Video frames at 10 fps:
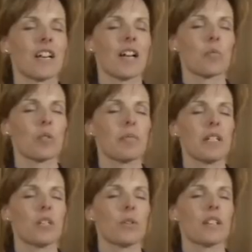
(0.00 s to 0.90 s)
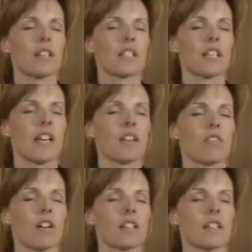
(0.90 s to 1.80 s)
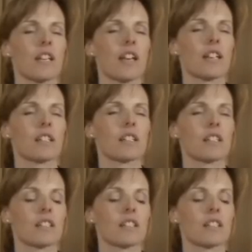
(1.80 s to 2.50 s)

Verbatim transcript: and we'll be doing this again right at the end.